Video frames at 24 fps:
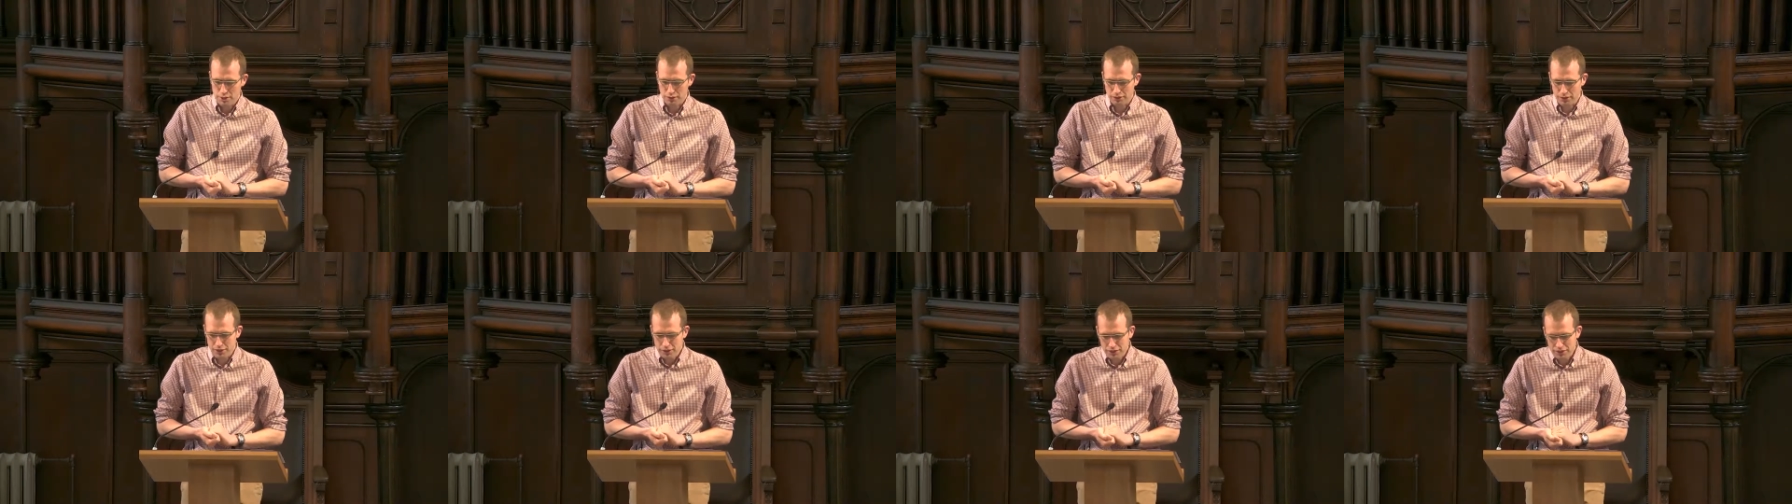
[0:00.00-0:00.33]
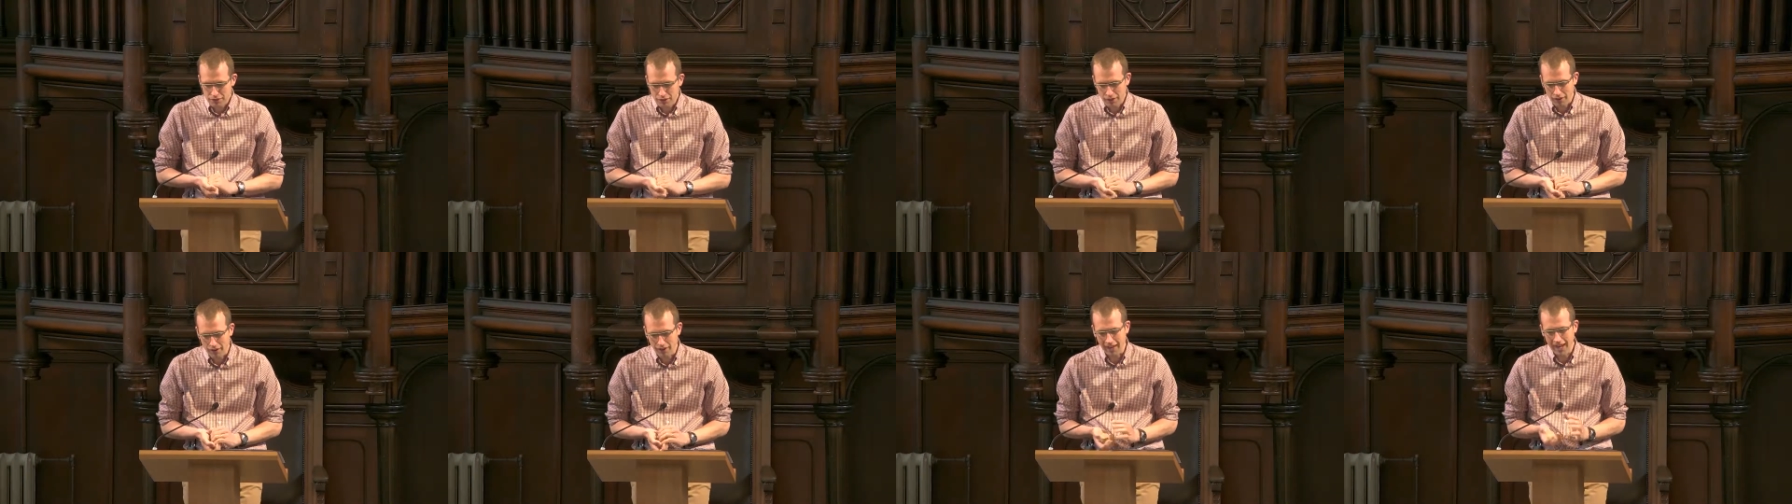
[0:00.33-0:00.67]
first
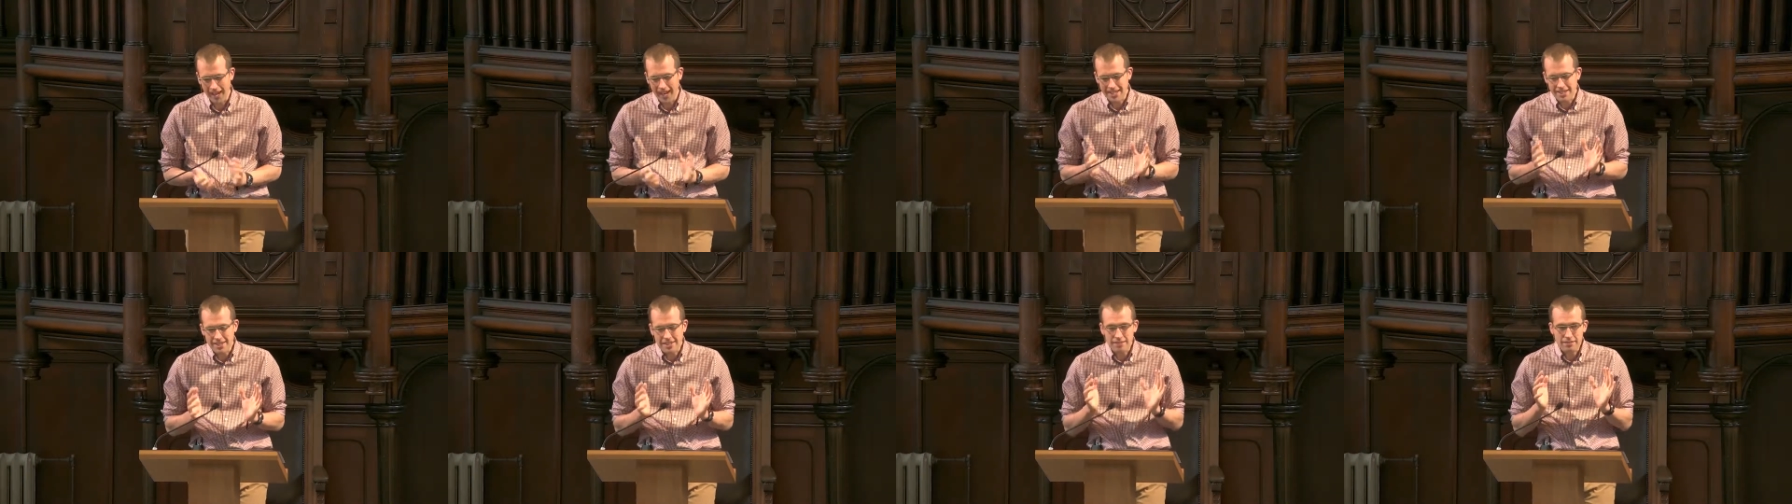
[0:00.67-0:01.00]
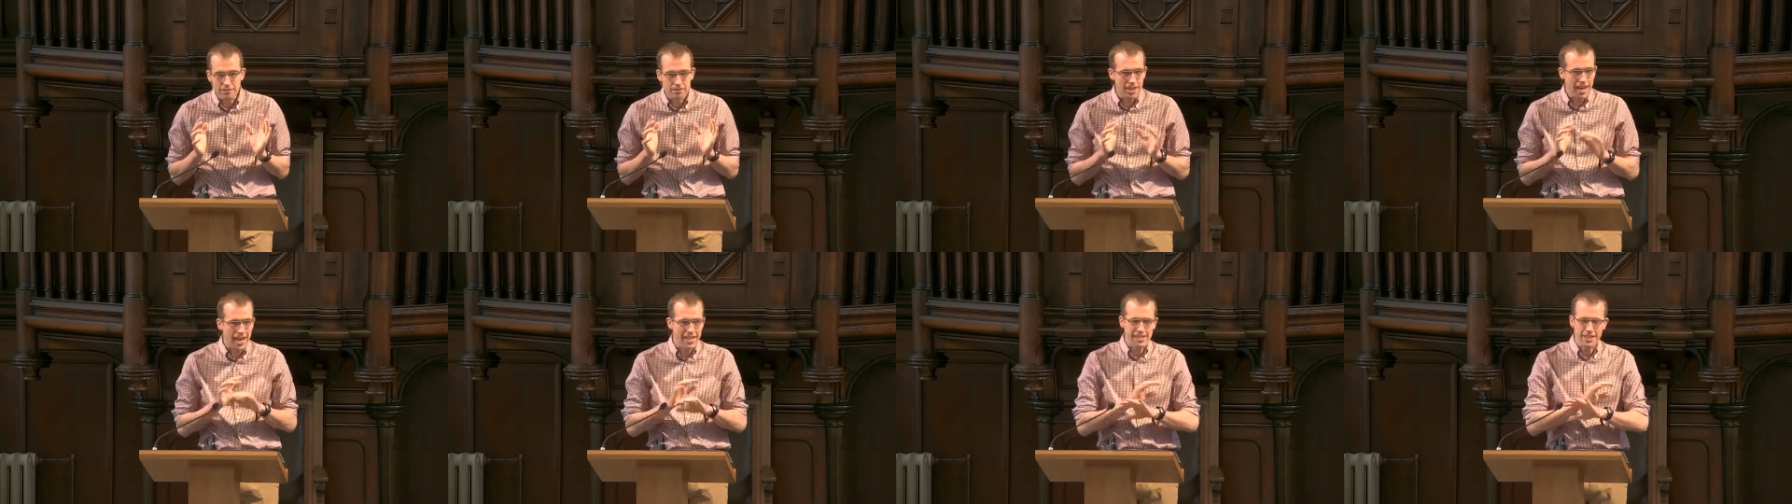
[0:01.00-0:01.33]
of all, at
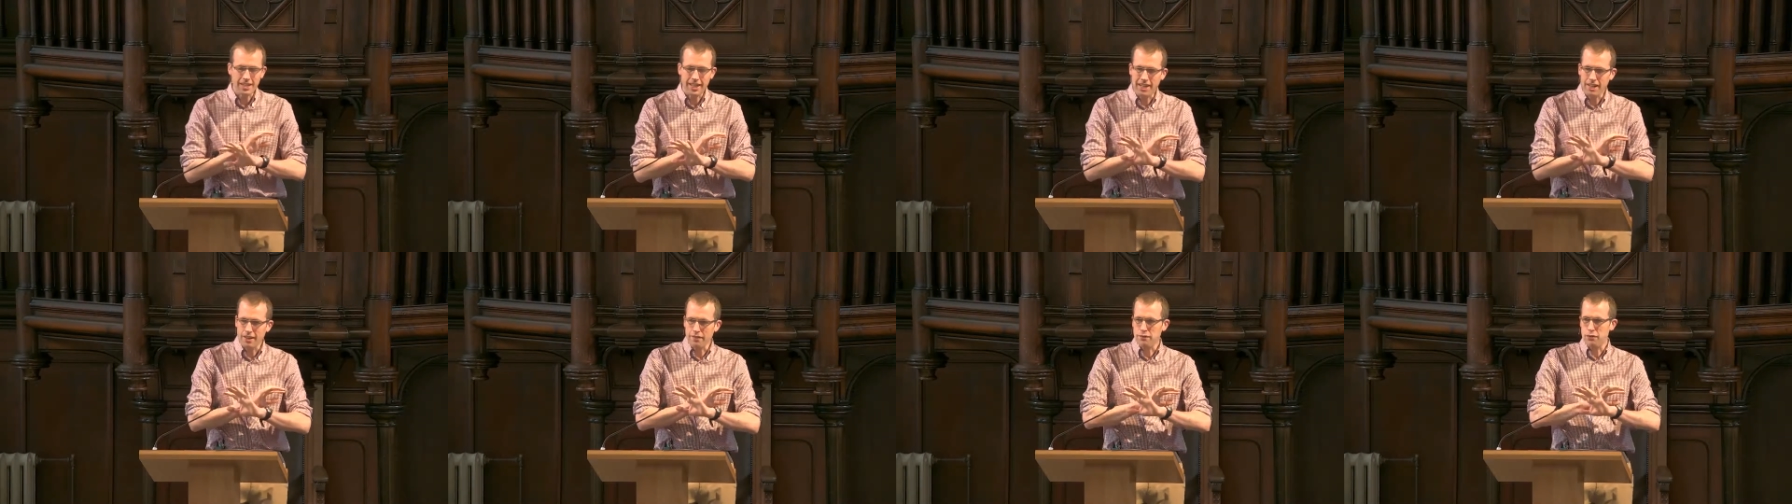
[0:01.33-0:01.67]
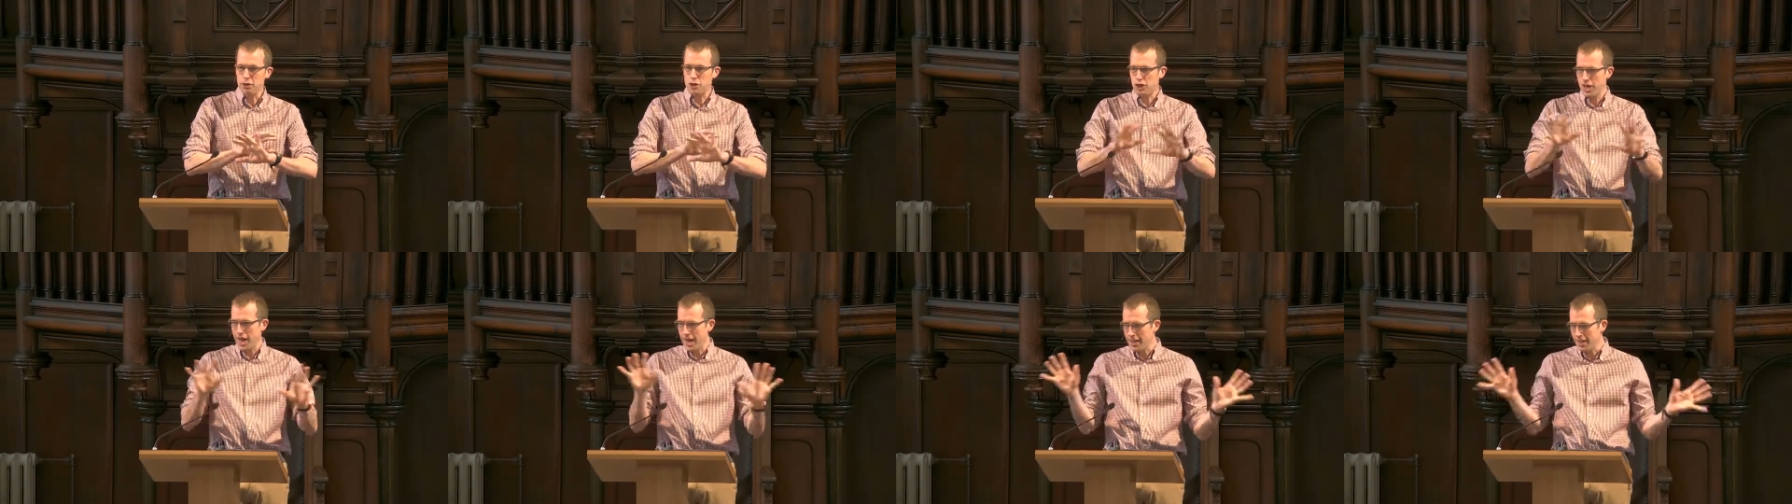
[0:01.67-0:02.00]
a kind of
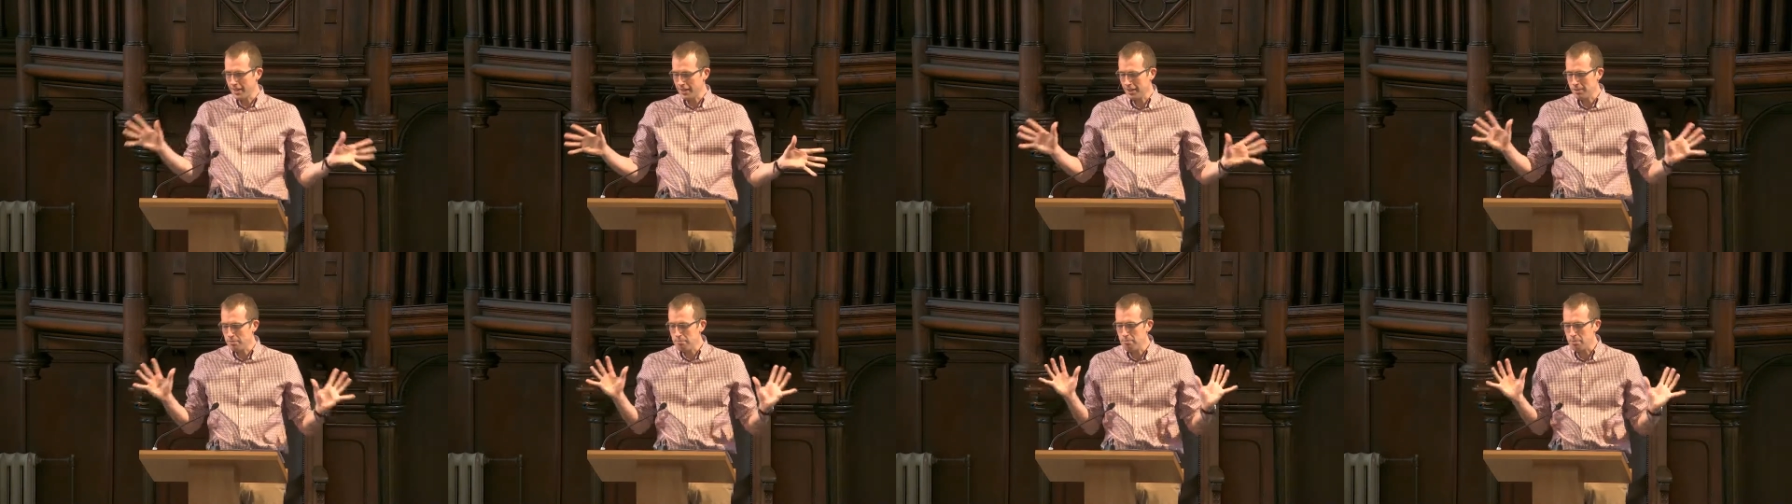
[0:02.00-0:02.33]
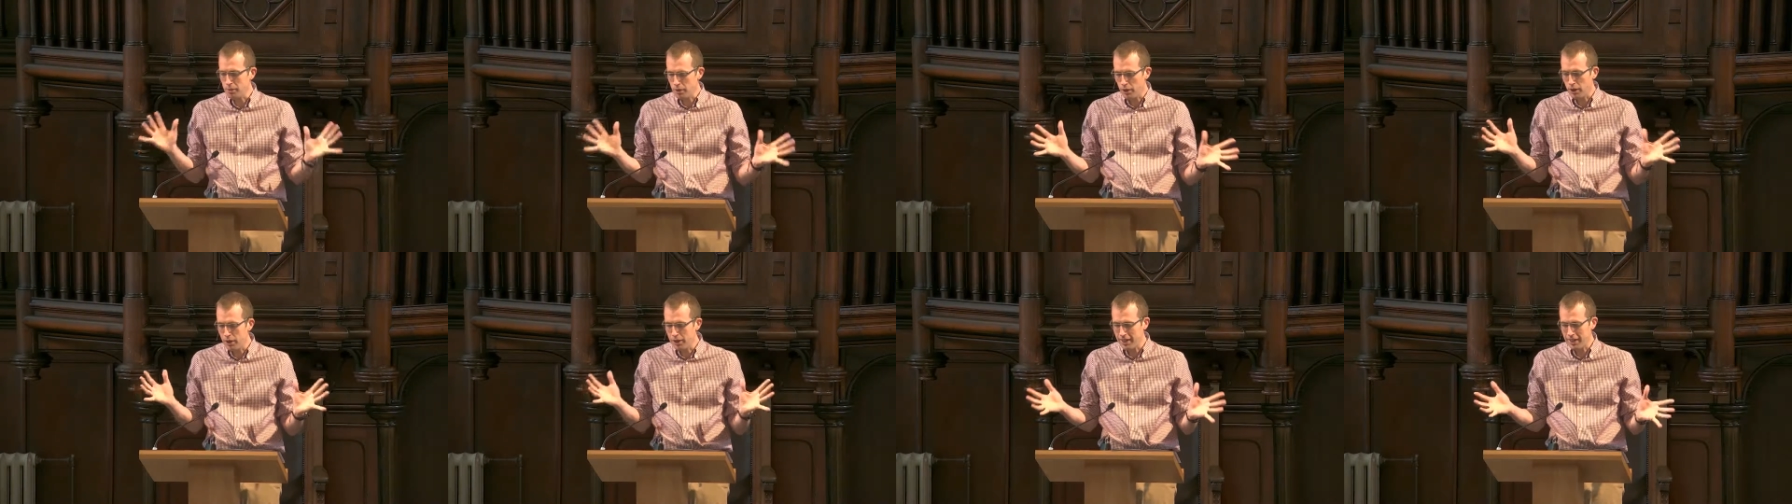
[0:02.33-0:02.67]
general,
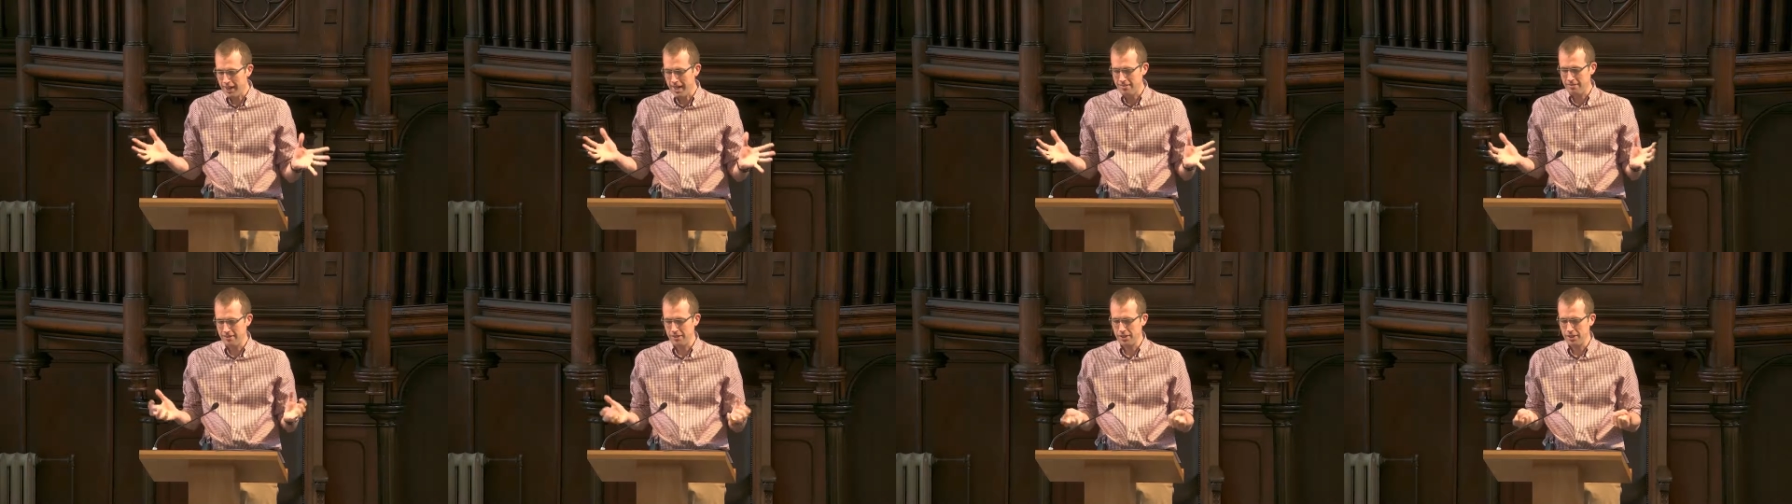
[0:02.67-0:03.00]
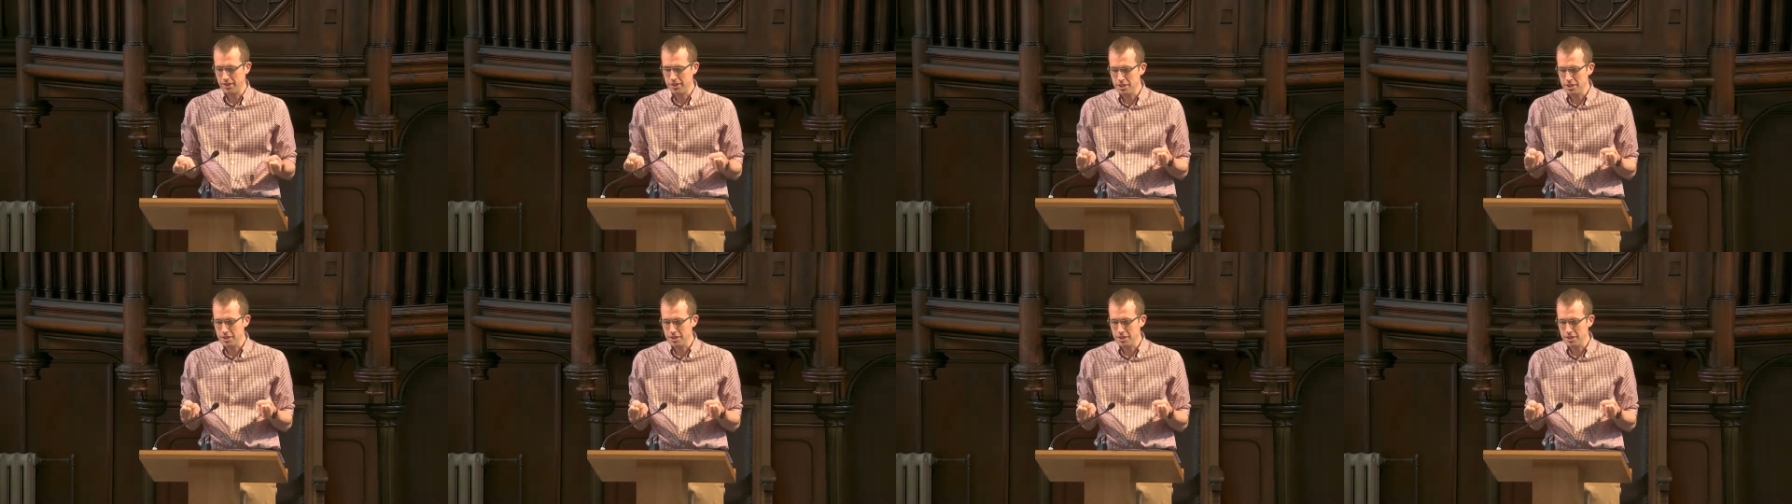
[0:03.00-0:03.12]
broad level,